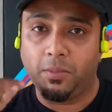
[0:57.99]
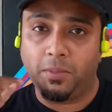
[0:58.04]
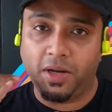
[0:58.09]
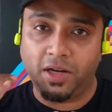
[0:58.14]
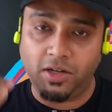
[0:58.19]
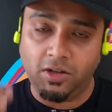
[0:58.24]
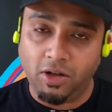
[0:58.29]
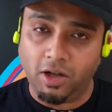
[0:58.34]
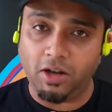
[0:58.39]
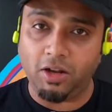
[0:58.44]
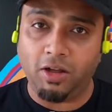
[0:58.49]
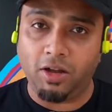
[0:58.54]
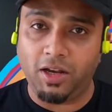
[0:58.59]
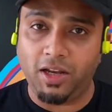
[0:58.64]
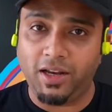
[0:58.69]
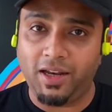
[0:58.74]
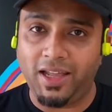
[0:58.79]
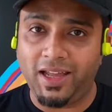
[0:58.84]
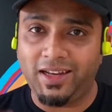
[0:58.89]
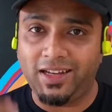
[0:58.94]
But not
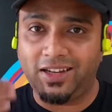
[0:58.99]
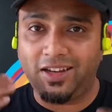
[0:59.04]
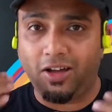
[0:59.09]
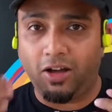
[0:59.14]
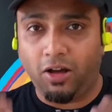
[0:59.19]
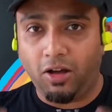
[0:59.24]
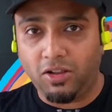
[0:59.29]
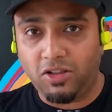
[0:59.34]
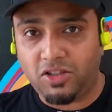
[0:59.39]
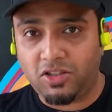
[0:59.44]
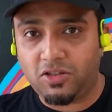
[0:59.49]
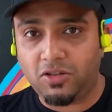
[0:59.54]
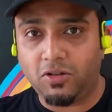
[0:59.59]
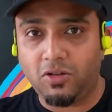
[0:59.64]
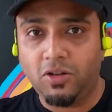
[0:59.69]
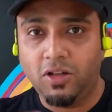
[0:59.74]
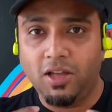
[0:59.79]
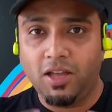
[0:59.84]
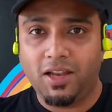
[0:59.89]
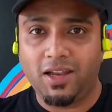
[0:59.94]
only that, it
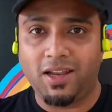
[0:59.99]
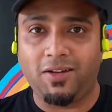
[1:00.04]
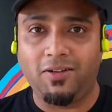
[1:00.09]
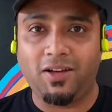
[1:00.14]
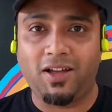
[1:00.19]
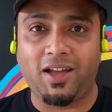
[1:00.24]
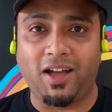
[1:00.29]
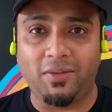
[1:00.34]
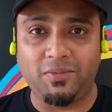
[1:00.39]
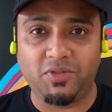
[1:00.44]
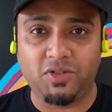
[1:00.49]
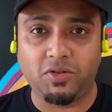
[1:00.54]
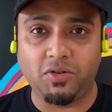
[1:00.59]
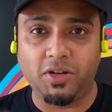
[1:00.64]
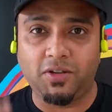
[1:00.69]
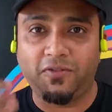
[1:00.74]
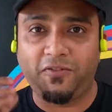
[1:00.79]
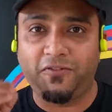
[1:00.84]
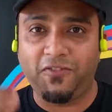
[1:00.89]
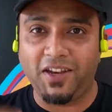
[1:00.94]
also now comes
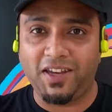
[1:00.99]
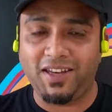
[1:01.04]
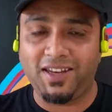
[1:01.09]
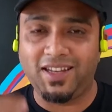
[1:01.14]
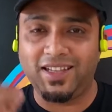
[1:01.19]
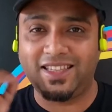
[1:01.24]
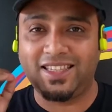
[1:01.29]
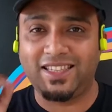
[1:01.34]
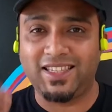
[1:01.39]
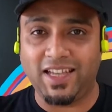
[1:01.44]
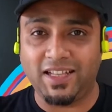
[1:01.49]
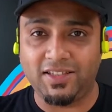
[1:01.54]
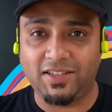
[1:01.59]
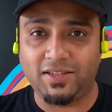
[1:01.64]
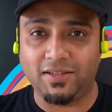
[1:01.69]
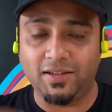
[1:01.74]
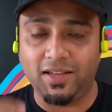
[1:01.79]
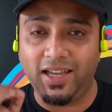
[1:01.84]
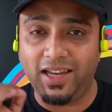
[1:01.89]
with fitness sensor.